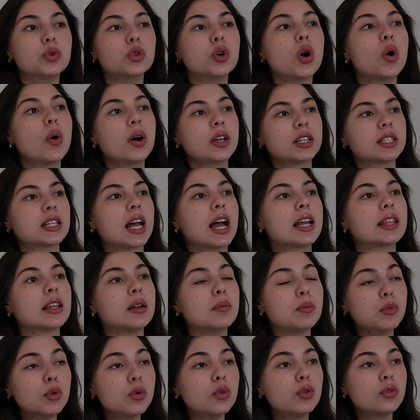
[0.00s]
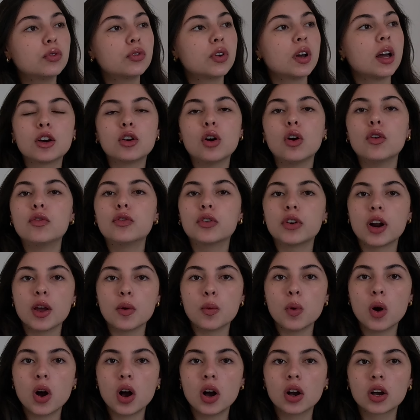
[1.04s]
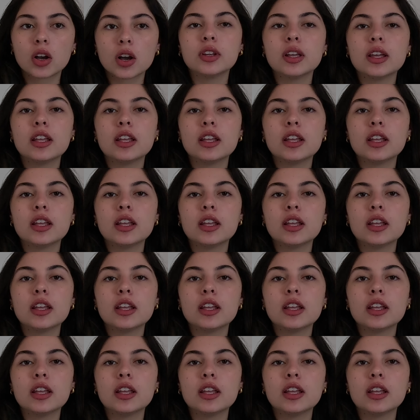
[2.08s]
go outside and move, go for a walk.